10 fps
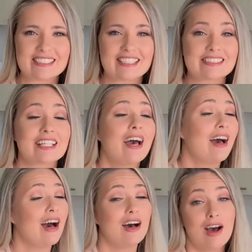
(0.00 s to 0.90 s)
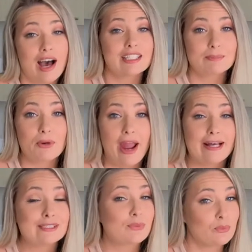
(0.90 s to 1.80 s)
because us
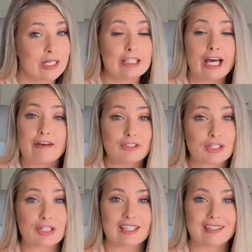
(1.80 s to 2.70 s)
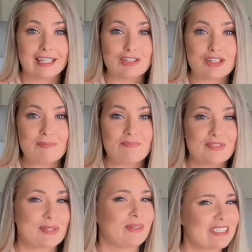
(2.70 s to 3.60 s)
Pratts, we love to cook in the kitchen.
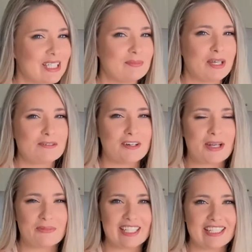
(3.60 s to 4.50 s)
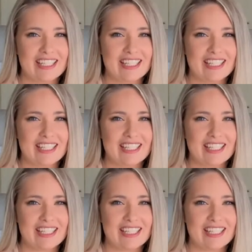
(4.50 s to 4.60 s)
So it's gonna be a fun week.